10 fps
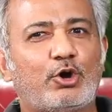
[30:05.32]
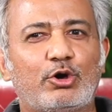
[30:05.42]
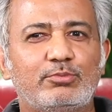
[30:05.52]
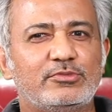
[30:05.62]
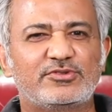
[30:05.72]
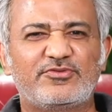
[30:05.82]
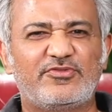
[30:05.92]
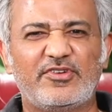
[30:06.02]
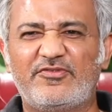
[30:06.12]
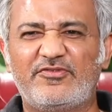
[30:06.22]
Almost
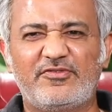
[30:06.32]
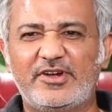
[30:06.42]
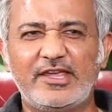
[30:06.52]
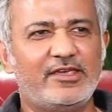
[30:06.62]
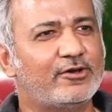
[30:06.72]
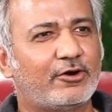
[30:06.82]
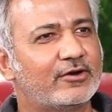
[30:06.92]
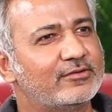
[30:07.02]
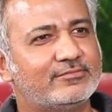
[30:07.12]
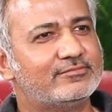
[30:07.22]
50. 50
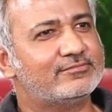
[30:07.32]
odd